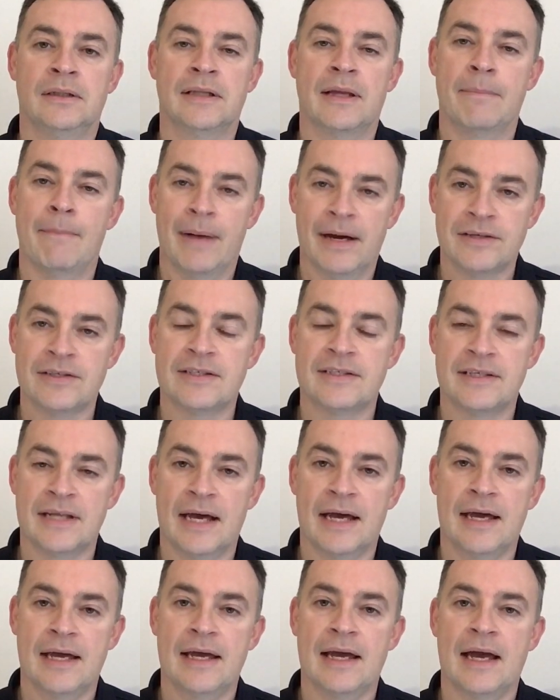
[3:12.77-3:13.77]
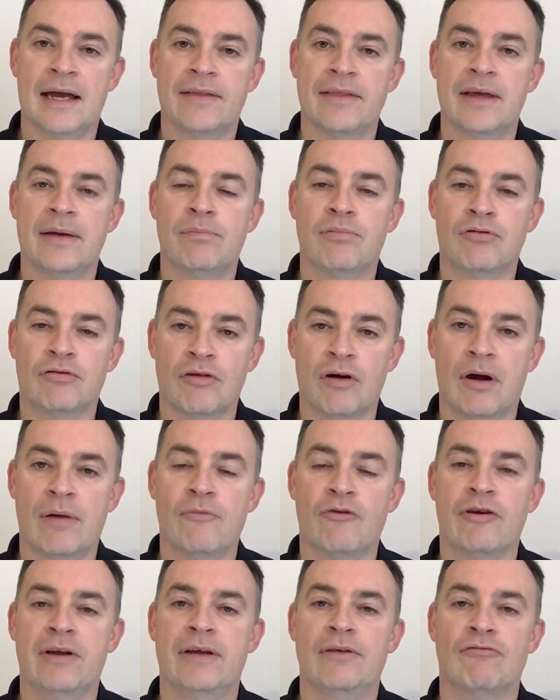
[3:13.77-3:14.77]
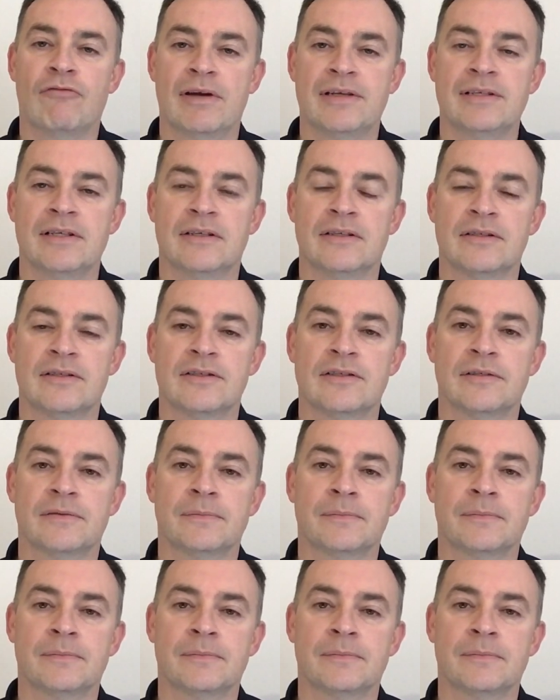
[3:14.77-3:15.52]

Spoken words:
They must stay at their primary residence.